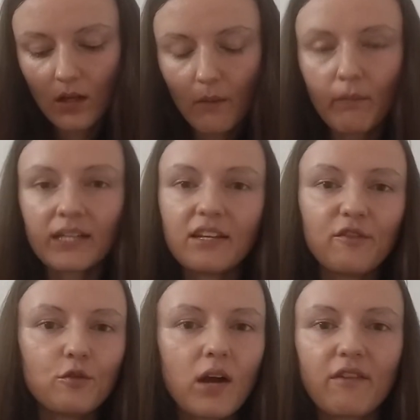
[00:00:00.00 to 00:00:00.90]
But
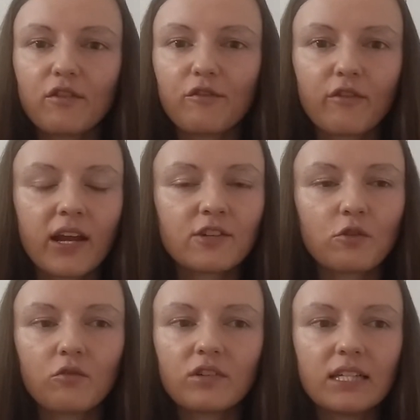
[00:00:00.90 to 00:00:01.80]
if you have a friend
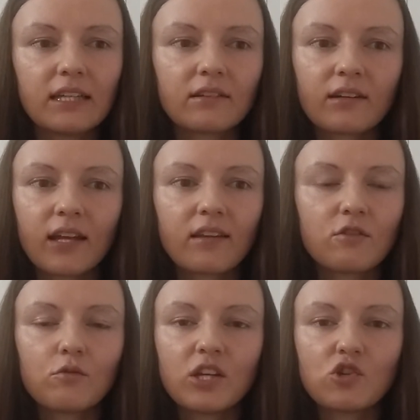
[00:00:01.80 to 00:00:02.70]
over the internet
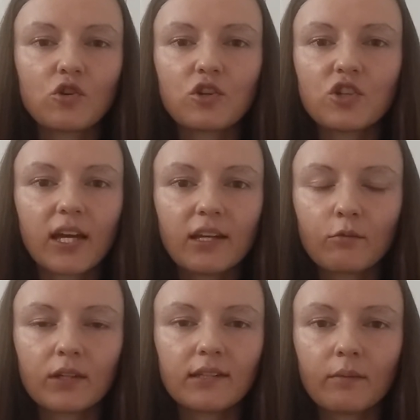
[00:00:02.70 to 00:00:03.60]
and you enjoy
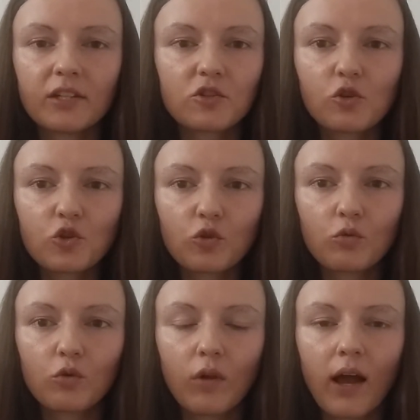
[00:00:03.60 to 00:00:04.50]
chatting with them, that's also
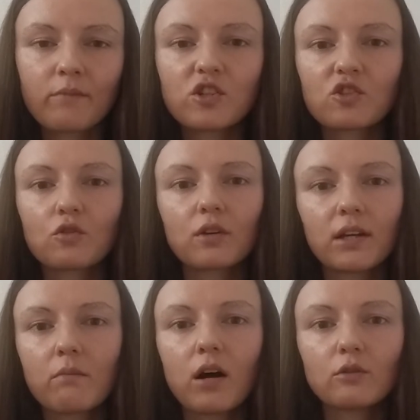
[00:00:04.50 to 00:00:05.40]
cool. I'm just
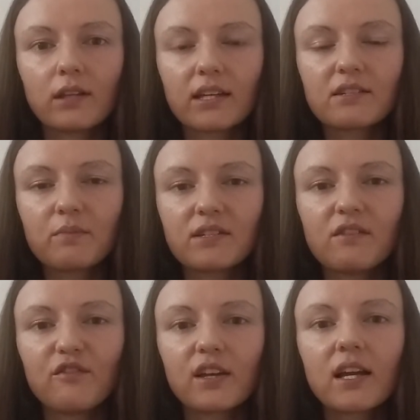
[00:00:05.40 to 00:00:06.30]
talking about like
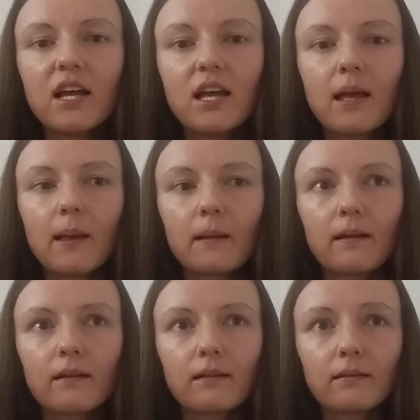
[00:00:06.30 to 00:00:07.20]
specific
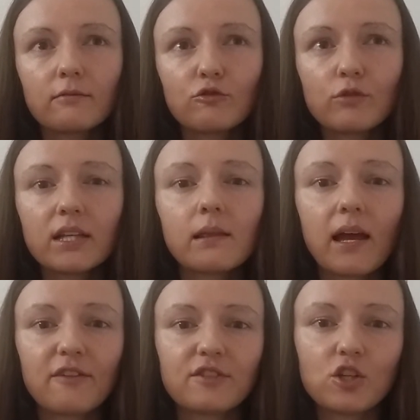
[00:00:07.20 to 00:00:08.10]
real
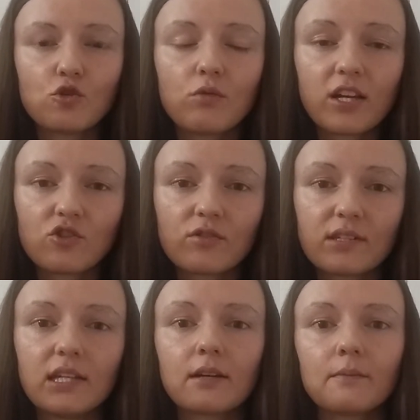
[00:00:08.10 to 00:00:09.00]
life
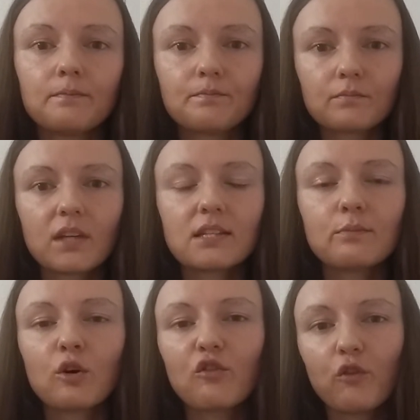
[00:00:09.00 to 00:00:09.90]
situations here.
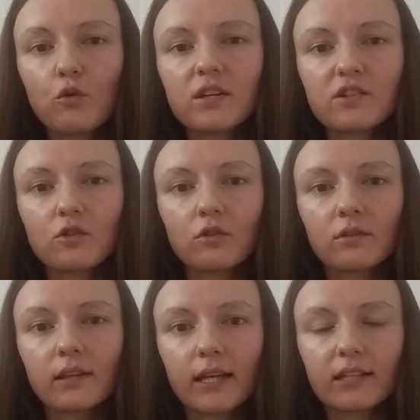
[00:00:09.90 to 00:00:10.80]
It's more focused
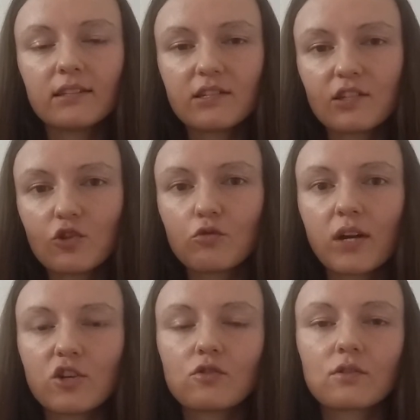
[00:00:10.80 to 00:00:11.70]
on like these
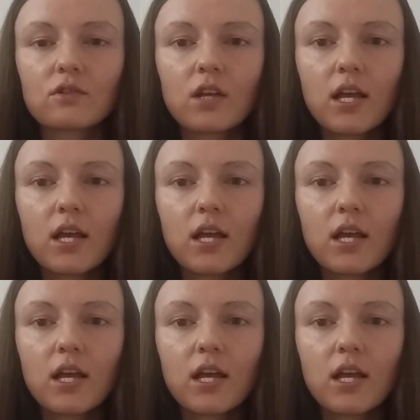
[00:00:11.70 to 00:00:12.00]
situations.